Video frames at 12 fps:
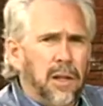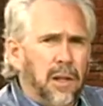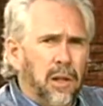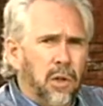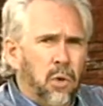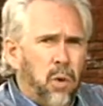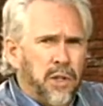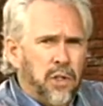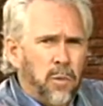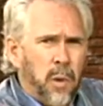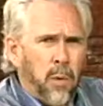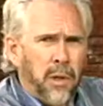The
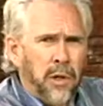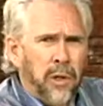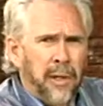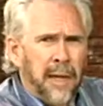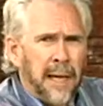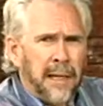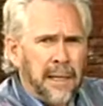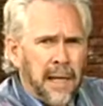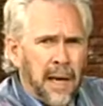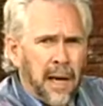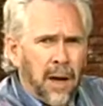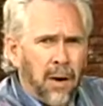question we want to look at
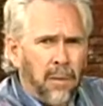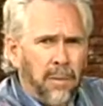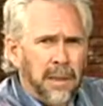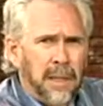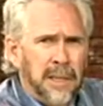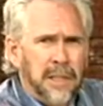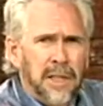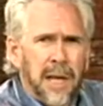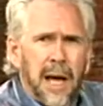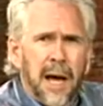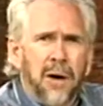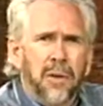now is
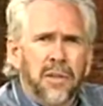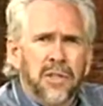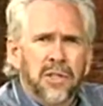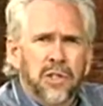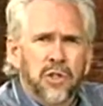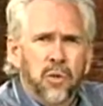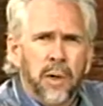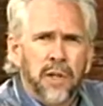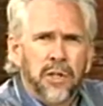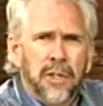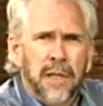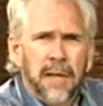how this
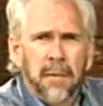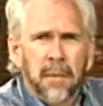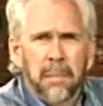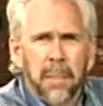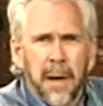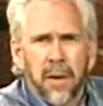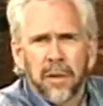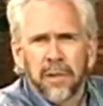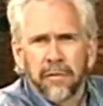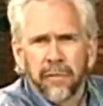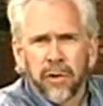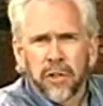situation came about in
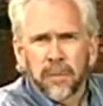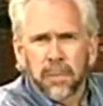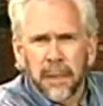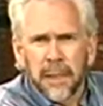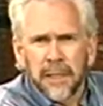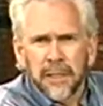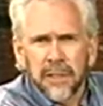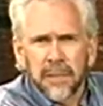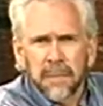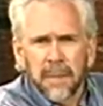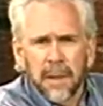the first place.